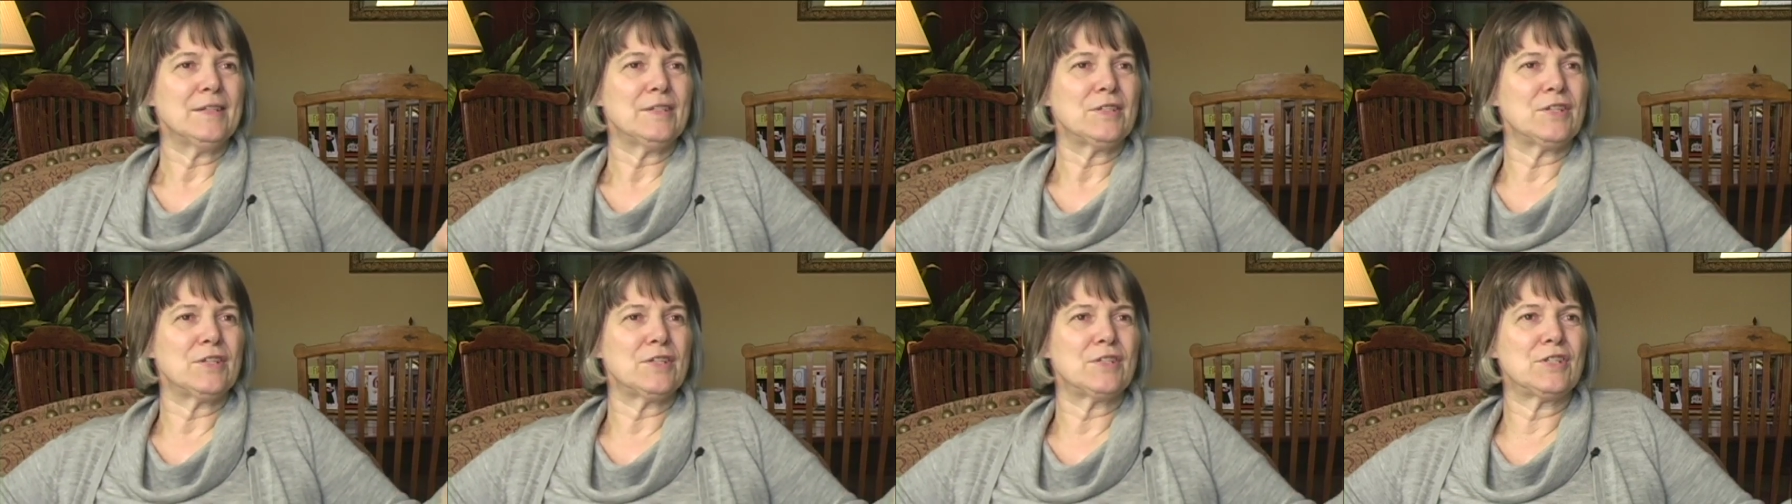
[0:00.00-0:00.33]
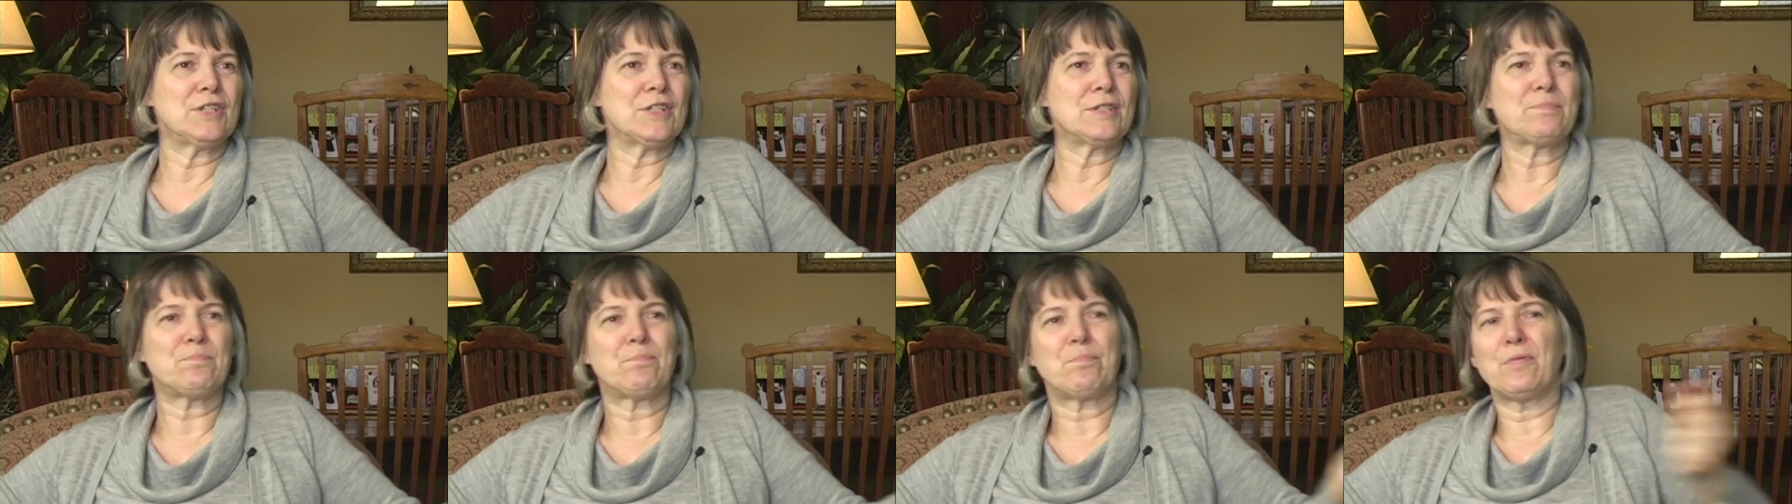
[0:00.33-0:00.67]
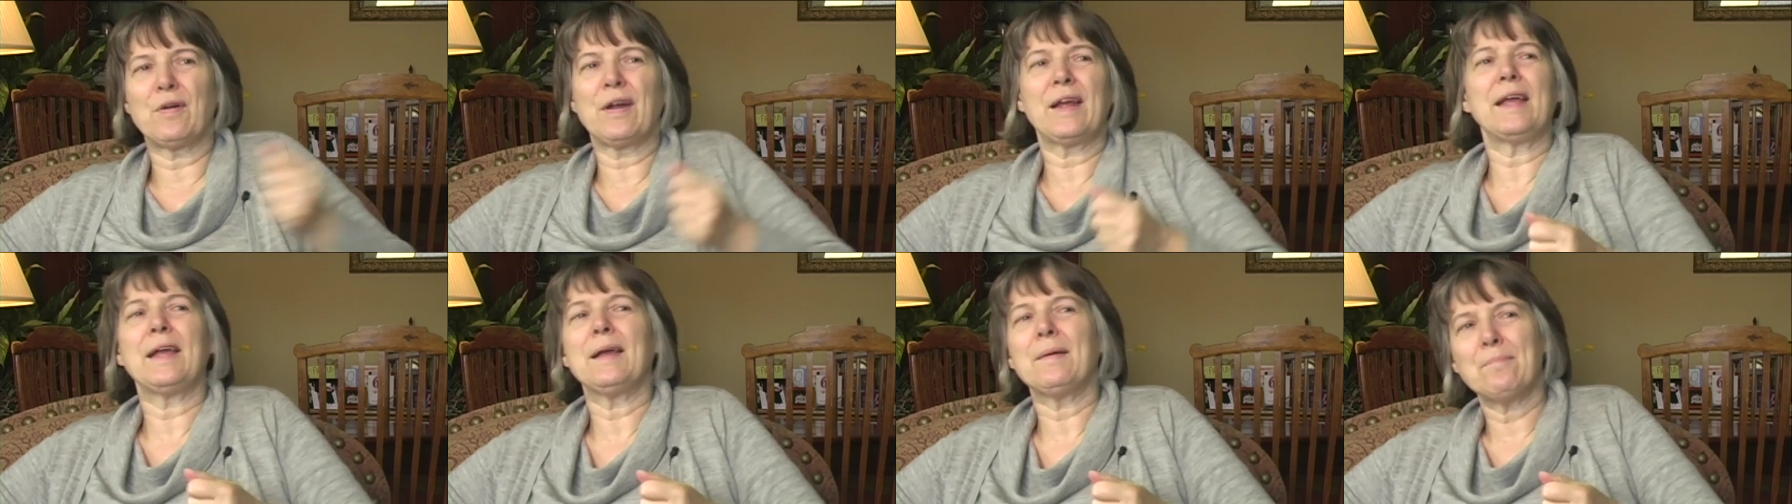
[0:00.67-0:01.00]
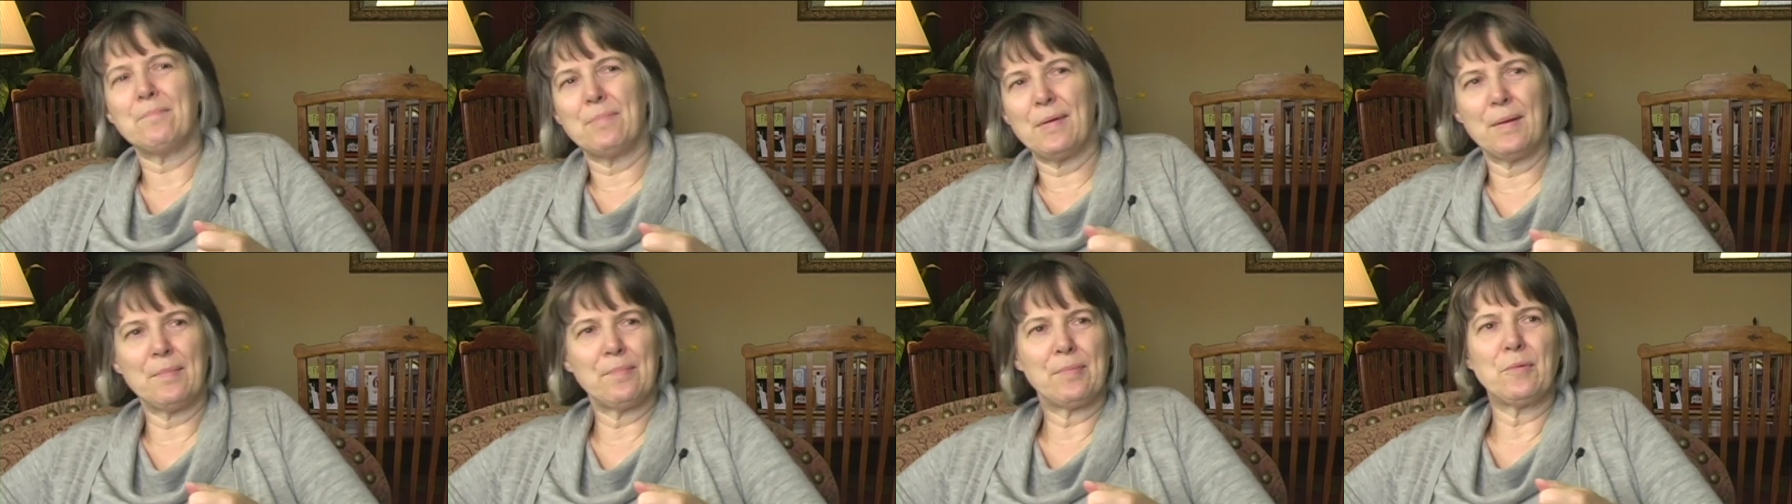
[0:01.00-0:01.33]
To just bring in
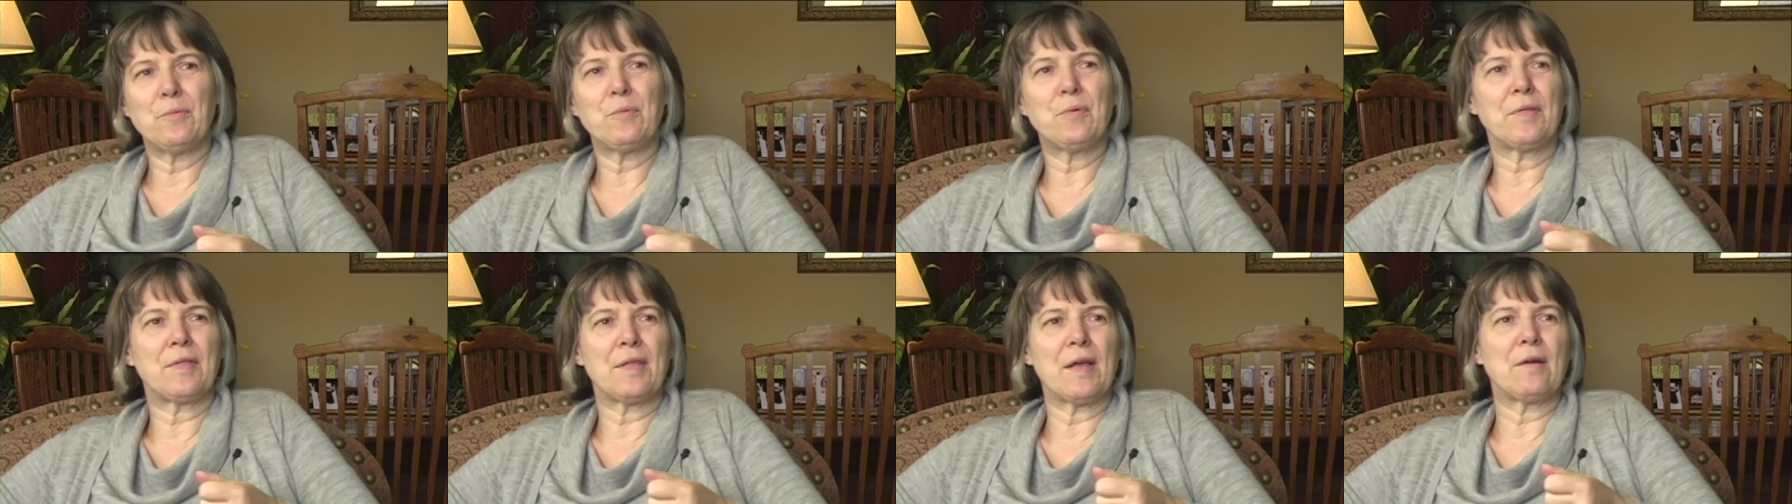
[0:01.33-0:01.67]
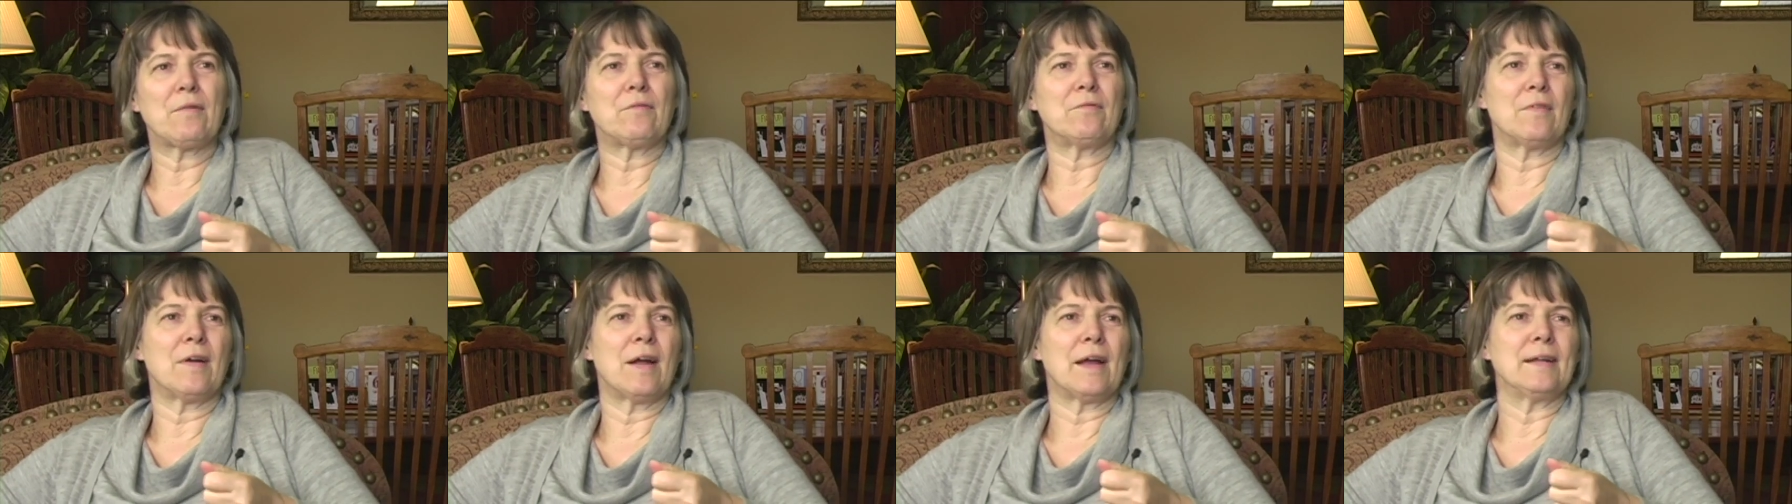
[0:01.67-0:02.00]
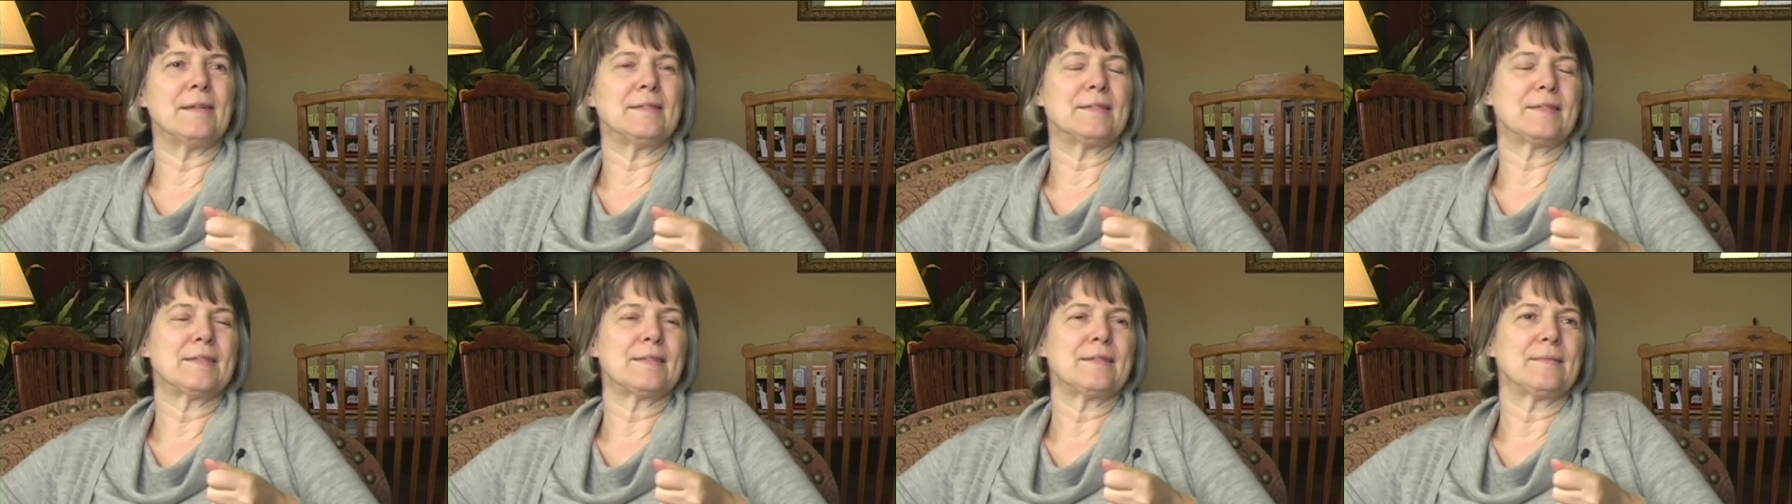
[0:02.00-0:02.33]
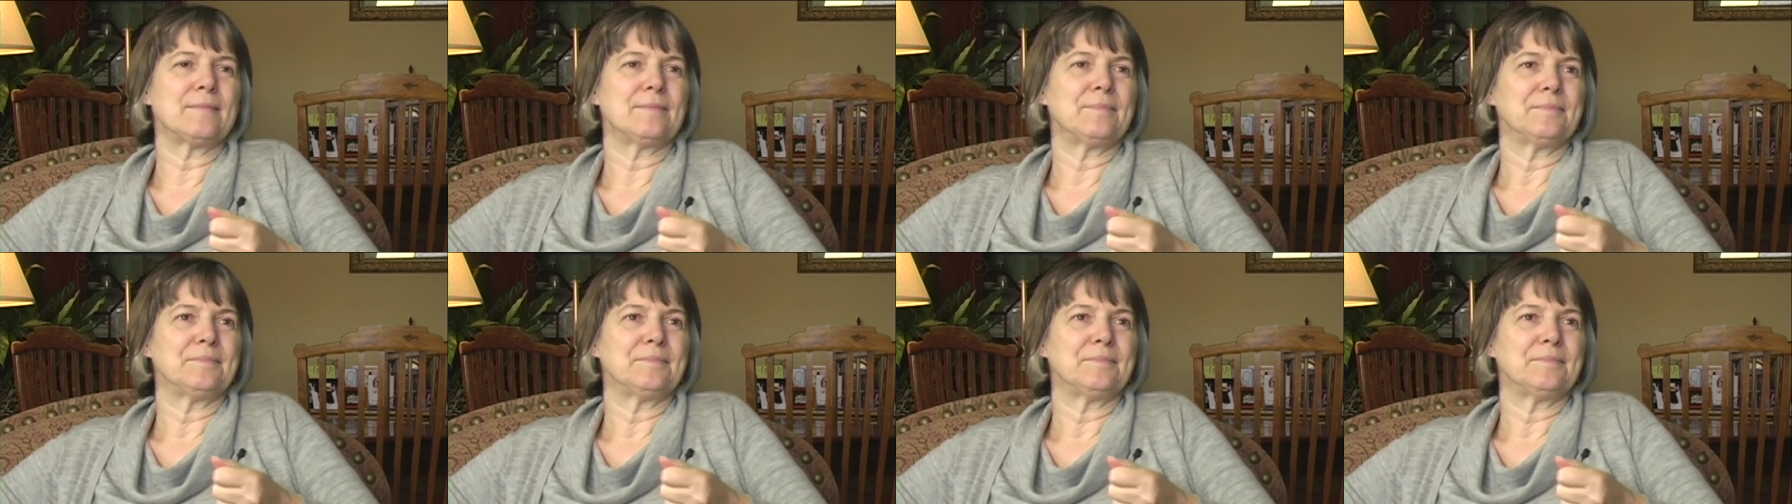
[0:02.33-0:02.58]
people without rights.